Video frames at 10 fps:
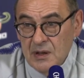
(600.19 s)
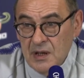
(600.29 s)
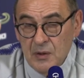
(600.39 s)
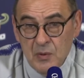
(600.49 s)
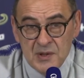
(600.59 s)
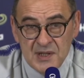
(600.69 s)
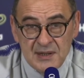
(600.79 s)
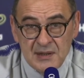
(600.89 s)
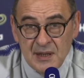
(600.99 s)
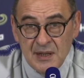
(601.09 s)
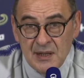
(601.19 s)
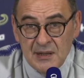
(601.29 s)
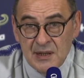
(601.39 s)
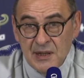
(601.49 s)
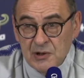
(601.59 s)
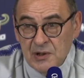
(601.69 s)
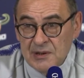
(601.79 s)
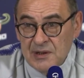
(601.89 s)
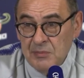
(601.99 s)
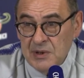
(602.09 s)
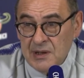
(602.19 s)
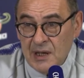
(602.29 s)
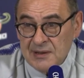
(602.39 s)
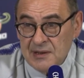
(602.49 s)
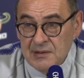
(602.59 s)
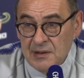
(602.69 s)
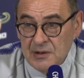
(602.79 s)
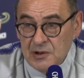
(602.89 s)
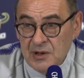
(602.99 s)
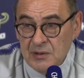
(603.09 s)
he wasn't in the national team in the last international